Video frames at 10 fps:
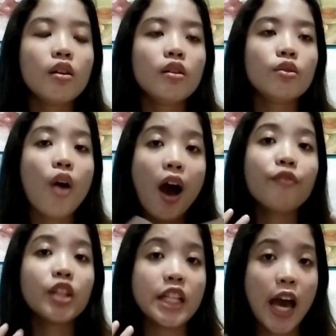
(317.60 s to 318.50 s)
to have
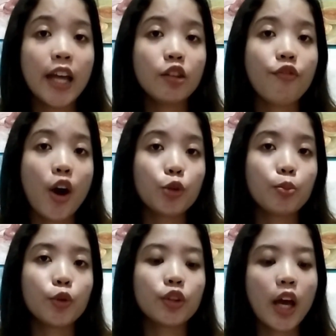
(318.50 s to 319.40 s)
that kind of
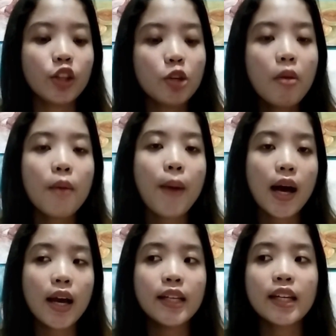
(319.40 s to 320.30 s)
output? Ano yung mga
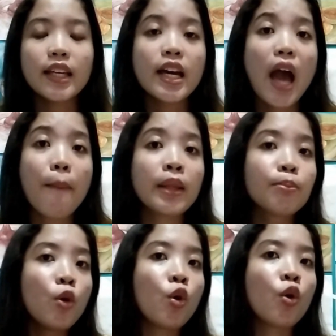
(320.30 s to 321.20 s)
bagay na ginagamit
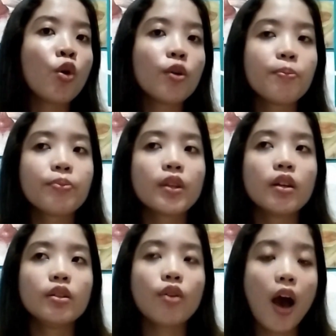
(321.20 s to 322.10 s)
mo
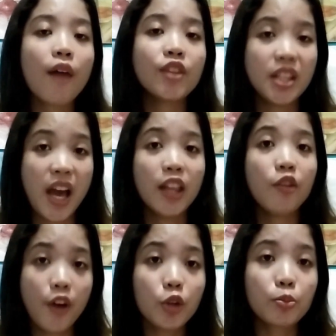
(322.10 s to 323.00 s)
to have that kind of
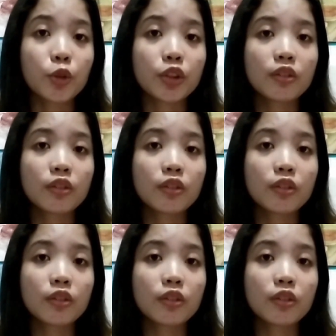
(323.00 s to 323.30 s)
output?